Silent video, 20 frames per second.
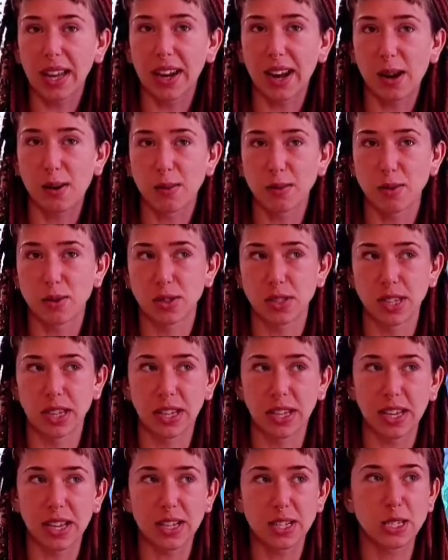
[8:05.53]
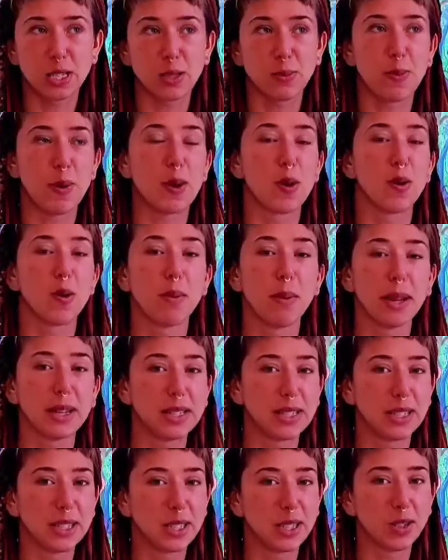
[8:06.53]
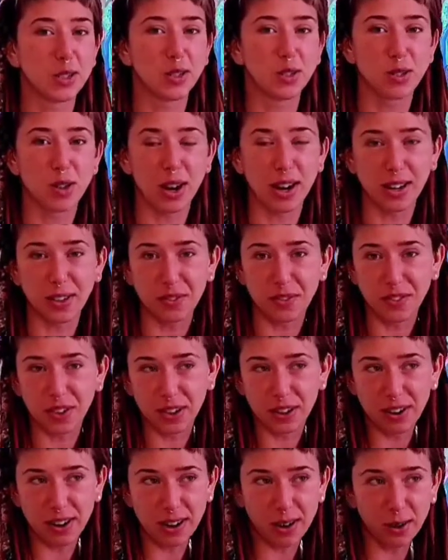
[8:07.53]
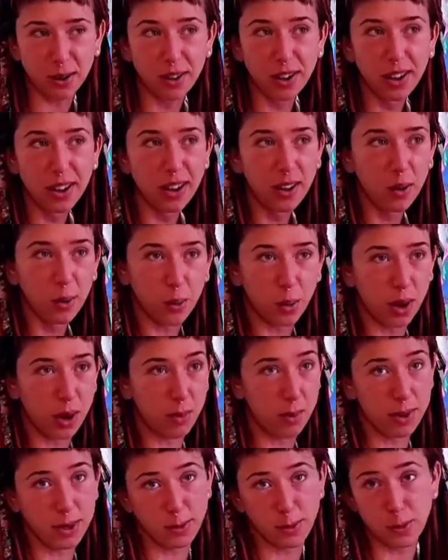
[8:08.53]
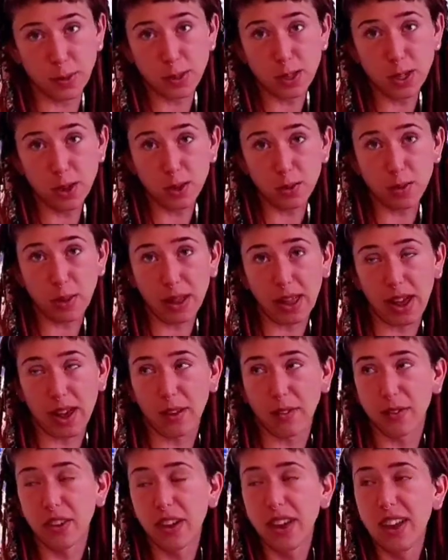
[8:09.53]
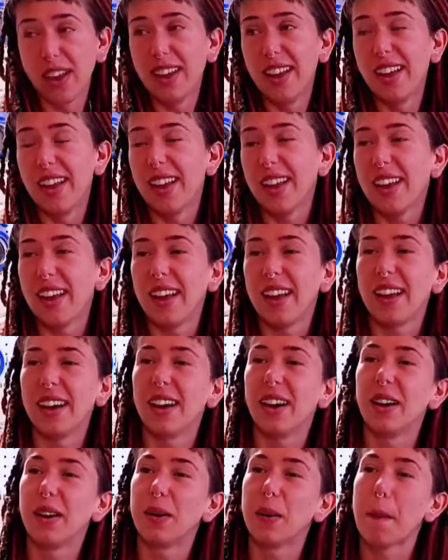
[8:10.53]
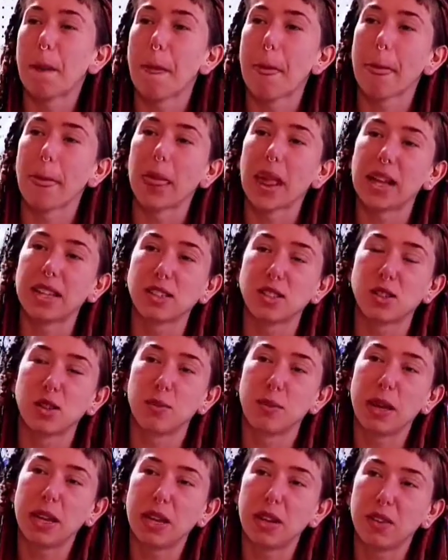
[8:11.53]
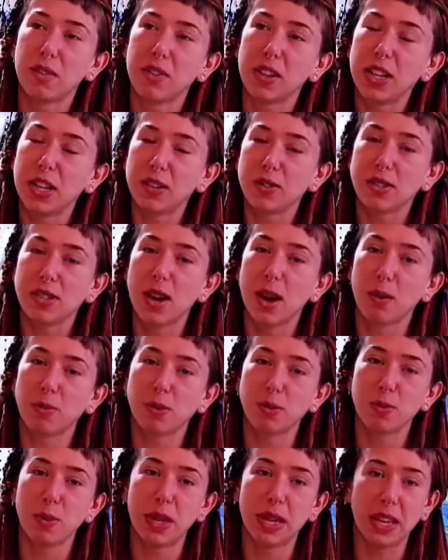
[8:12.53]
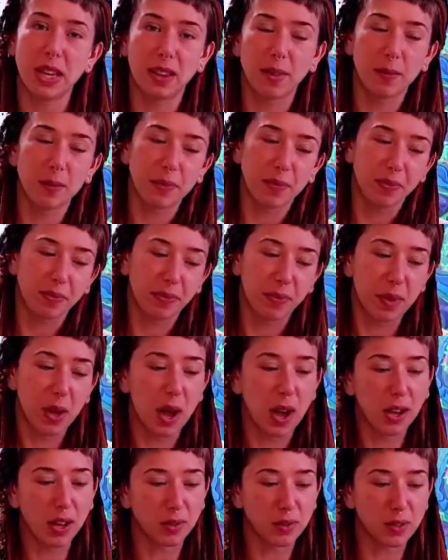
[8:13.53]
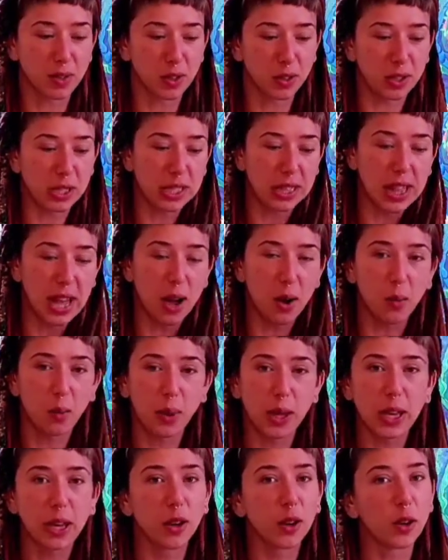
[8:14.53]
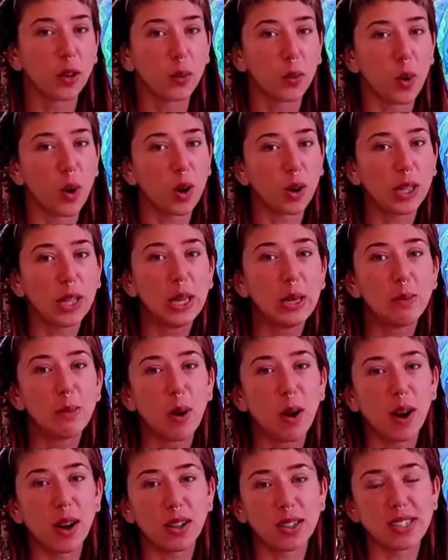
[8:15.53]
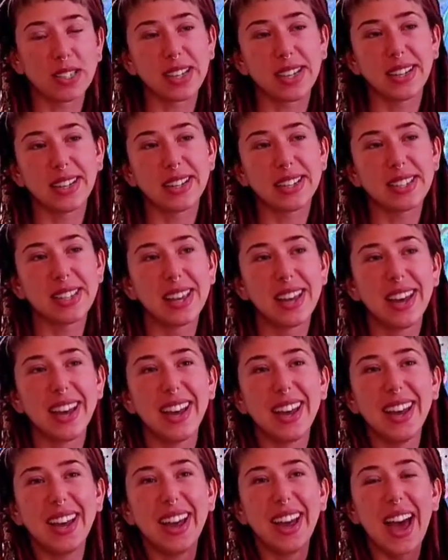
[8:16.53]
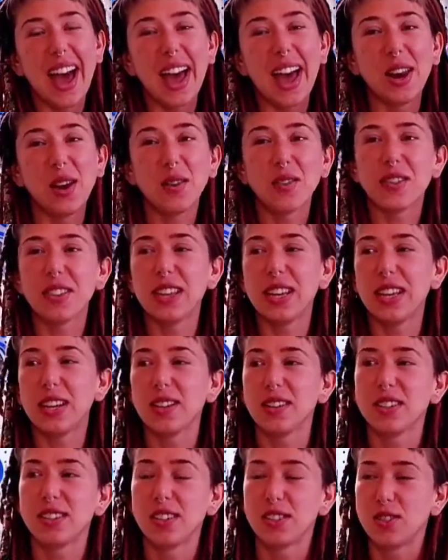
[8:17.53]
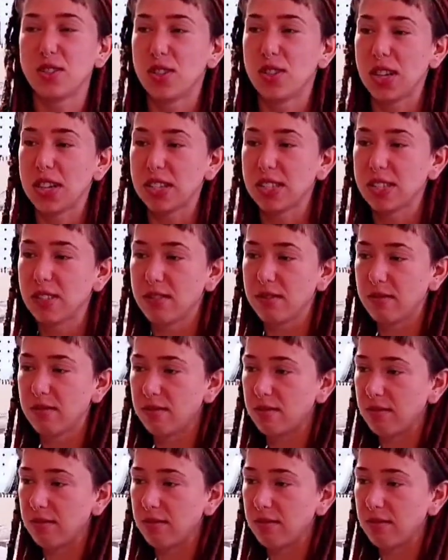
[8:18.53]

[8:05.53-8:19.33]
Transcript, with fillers: and I was just like experimenting, trying to figure out what am I supposed to do with my life. And so making videos helped me kind of during that weird wonky process. And over the years, it's just